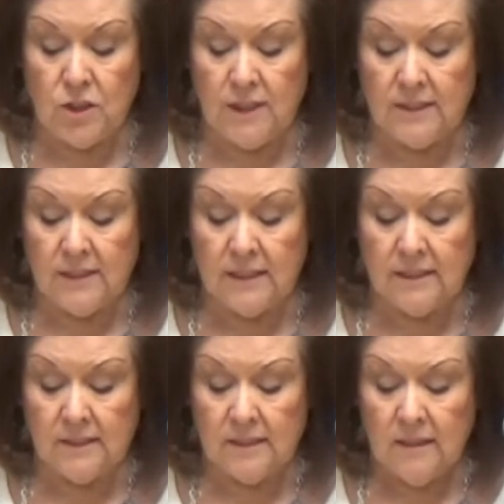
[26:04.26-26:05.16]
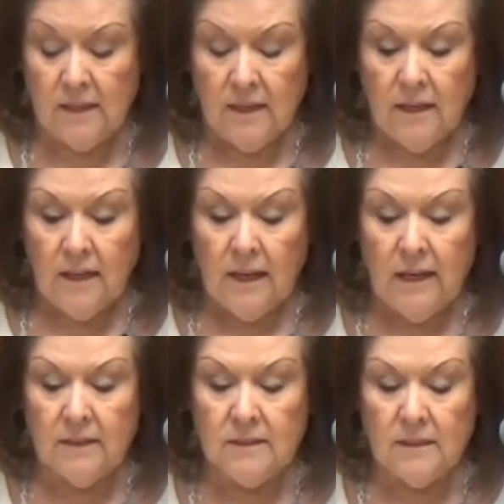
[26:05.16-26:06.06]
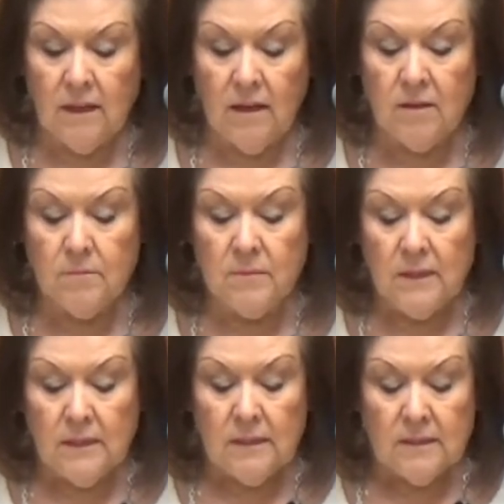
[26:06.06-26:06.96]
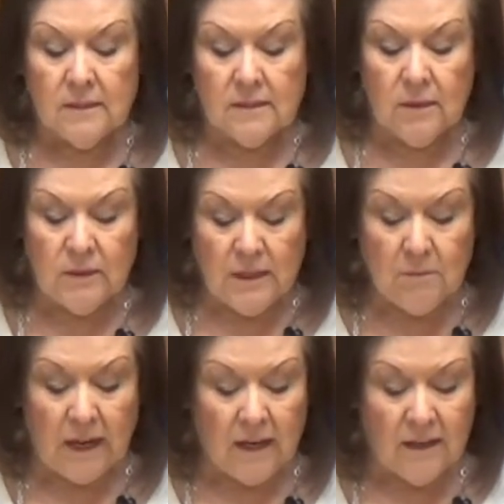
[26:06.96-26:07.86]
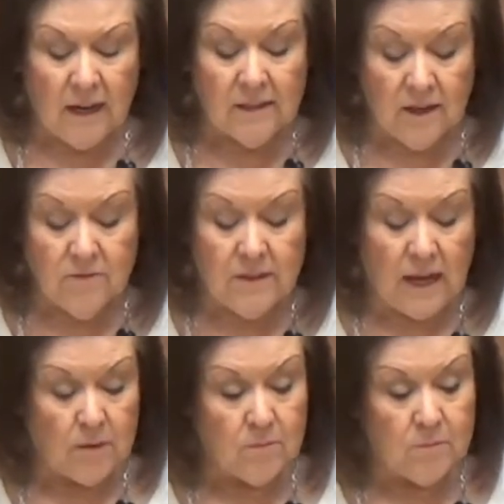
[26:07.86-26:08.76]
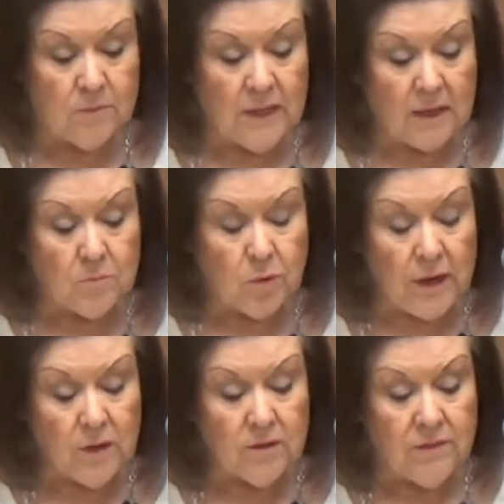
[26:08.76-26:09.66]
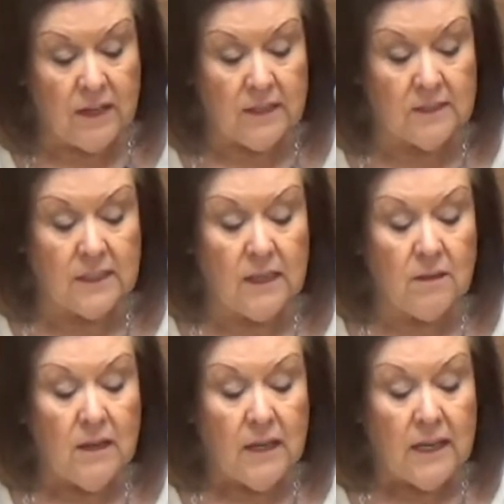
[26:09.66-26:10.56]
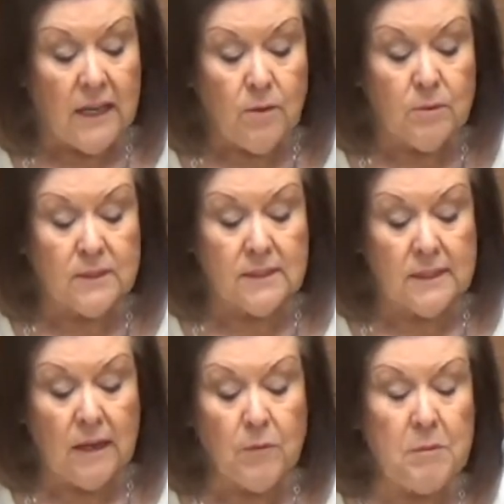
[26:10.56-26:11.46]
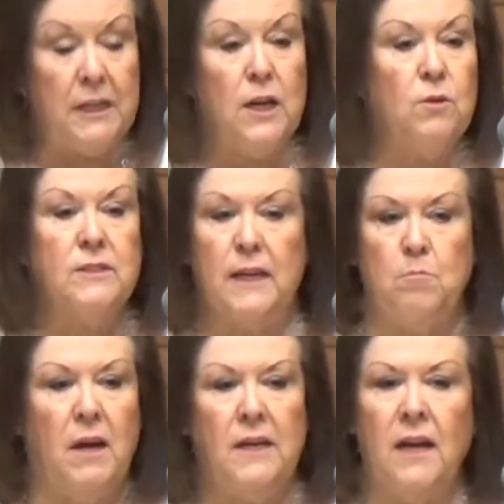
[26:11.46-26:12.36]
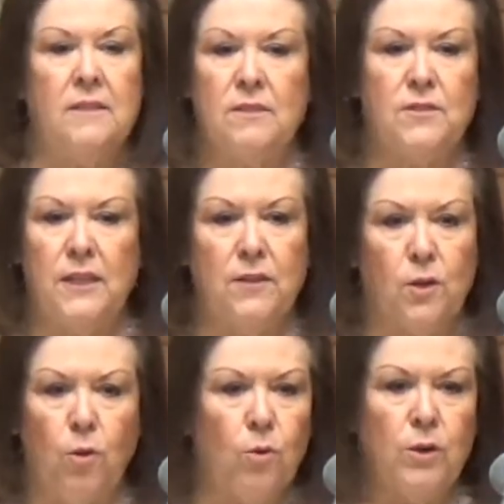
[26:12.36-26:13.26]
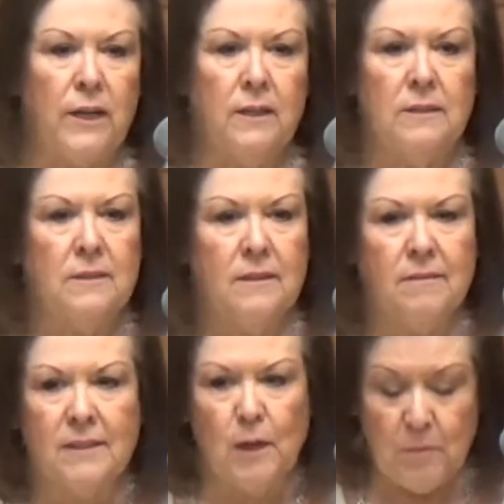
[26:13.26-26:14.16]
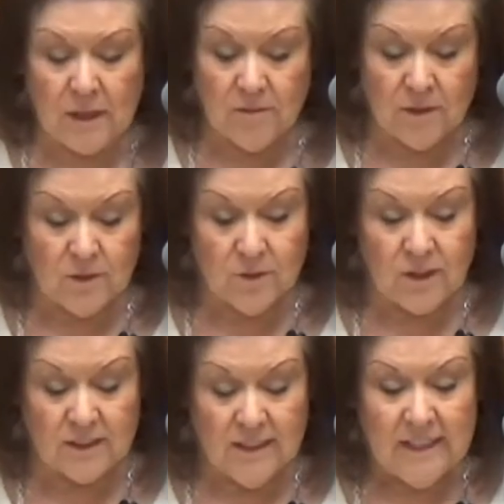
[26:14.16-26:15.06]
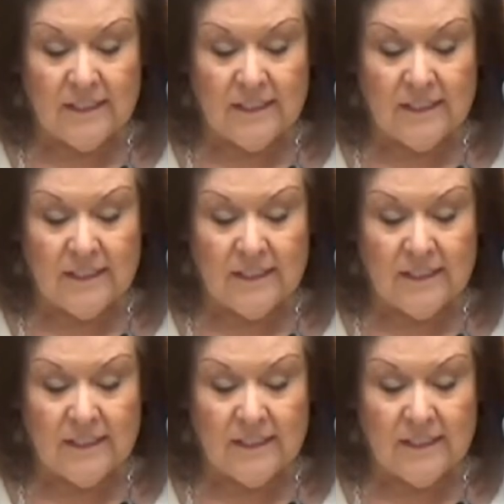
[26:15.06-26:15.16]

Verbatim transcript: Jesus. And um, so anyway, I, I love that that prayer of his. He he was everybody knows that. Mine eyes have seen the glory of the coming of the Lord.